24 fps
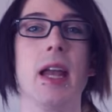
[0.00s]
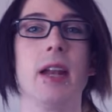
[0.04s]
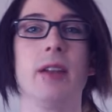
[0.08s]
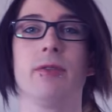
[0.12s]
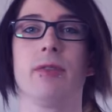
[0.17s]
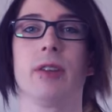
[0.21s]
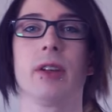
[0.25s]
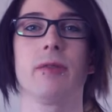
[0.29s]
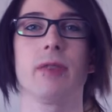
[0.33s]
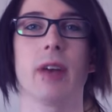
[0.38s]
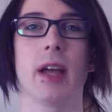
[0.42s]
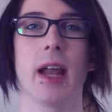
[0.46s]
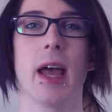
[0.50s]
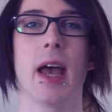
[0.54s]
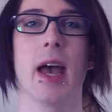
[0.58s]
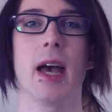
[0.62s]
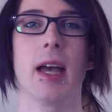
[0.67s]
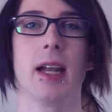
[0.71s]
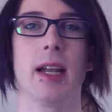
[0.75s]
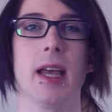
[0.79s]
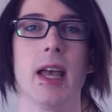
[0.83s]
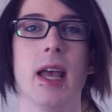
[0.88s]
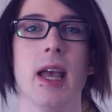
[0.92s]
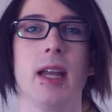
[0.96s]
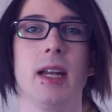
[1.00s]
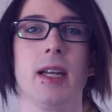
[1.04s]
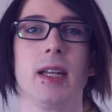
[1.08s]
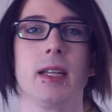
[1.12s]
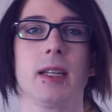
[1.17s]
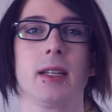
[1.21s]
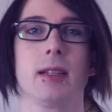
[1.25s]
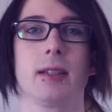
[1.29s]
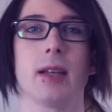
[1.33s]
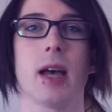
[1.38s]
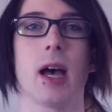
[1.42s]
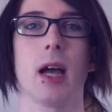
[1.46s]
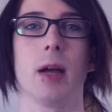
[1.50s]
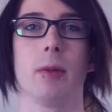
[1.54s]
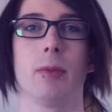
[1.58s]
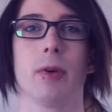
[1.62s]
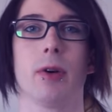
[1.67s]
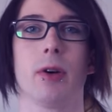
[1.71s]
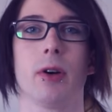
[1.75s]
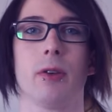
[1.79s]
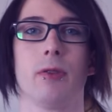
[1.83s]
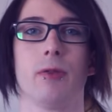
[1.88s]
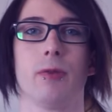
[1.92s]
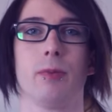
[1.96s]
anything that had any type
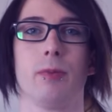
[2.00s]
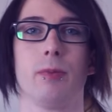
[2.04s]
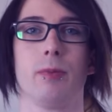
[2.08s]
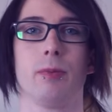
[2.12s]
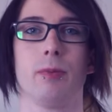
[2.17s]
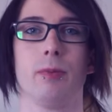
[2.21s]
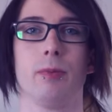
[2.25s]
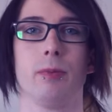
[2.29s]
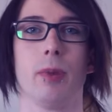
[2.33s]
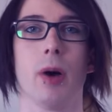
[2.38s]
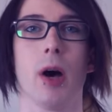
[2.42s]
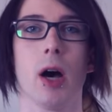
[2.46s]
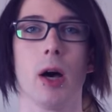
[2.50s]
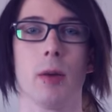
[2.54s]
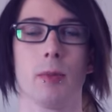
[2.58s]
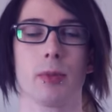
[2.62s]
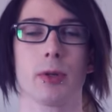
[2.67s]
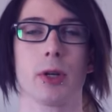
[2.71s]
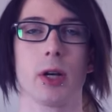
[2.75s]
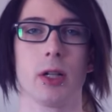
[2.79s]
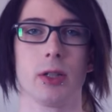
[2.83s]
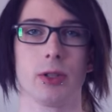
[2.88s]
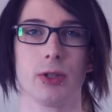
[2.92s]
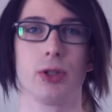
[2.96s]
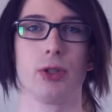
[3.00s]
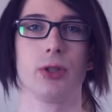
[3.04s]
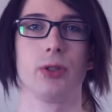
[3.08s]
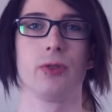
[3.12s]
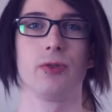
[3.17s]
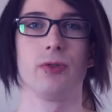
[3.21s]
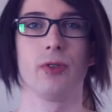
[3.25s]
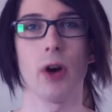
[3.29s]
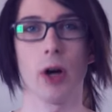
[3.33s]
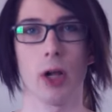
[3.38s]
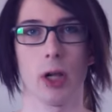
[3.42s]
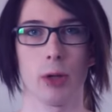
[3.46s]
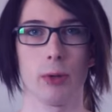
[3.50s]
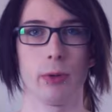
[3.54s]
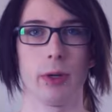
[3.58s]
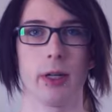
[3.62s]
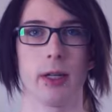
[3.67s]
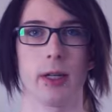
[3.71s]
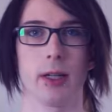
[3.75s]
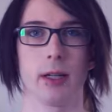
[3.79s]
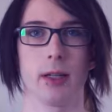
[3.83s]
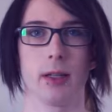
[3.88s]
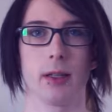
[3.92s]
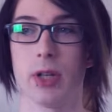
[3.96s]
of pop culture
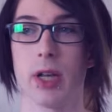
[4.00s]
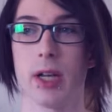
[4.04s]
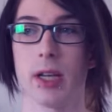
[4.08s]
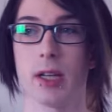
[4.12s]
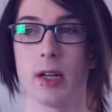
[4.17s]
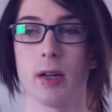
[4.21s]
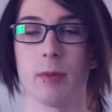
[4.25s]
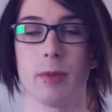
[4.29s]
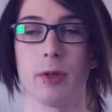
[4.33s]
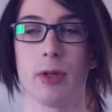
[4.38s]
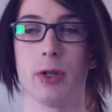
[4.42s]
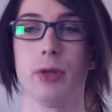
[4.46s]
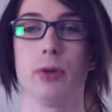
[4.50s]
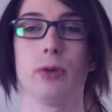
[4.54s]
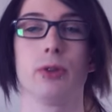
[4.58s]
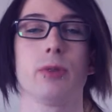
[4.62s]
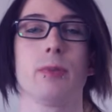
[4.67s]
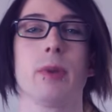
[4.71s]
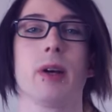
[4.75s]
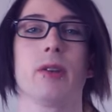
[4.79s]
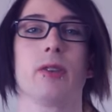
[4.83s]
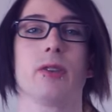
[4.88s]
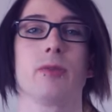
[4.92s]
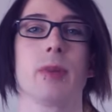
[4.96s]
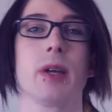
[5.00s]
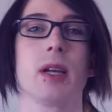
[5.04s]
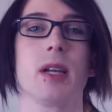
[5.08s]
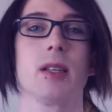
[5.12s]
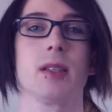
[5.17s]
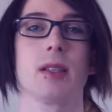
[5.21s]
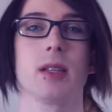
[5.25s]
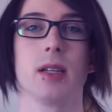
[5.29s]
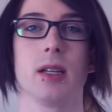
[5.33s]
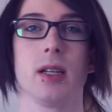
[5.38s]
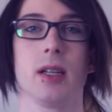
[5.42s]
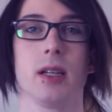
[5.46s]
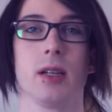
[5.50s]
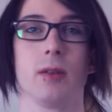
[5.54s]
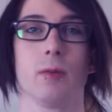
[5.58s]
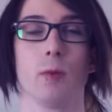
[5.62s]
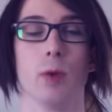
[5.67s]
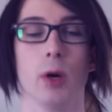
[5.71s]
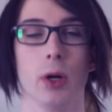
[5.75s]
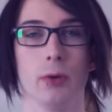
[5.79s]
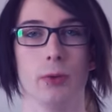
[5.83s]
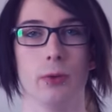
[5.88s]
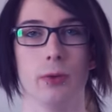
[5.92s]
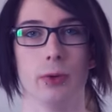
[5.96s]
following, taking up a huge amount of space in
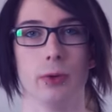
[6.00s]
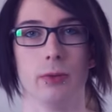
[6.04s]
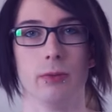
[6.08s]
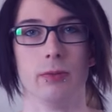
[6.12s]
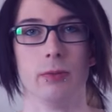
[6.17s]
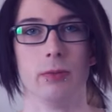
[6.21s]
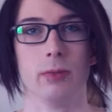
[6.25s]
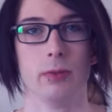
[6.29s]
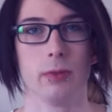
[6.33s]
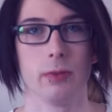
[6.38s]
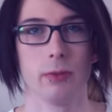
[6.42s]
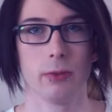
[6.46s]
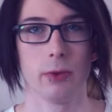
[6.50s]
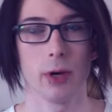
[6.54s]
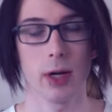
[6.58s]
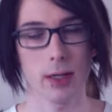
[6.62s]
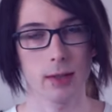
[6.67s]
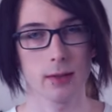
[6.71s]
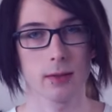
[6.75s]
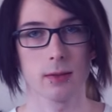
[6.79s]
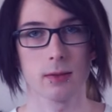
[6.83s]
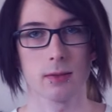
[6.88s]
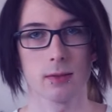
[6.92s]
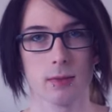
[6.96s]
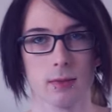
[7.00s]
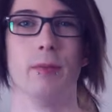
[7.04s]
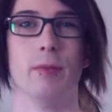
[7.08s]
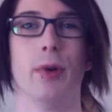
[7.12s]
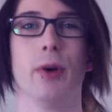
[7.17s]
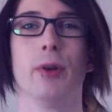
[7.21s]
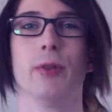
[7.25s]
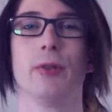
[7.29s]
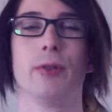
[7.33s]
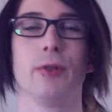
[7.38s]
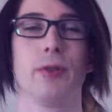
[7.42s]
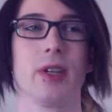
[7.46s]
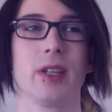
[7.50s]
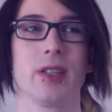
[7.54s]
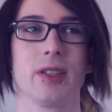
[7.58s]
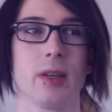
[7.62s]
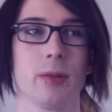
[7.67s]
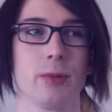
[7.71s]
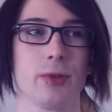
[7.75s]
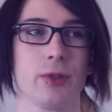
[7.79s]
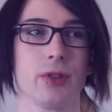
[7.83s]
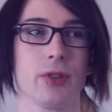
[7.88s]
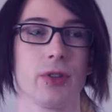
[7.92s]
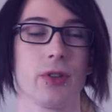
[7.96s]
one room, right? Both of the
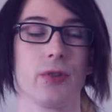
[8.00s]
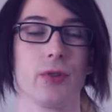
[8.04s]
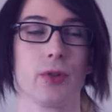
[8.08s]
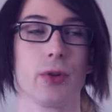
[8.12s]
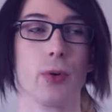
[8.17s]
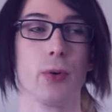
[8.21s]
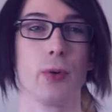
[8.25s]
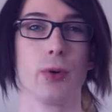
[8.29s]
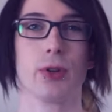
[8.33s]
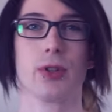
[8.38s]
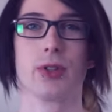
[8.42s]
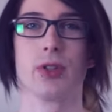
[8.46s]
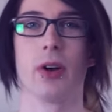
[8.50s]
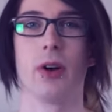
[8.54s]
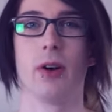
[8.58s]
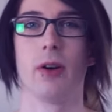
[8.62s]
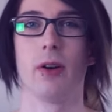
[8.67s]
assumptions, of course,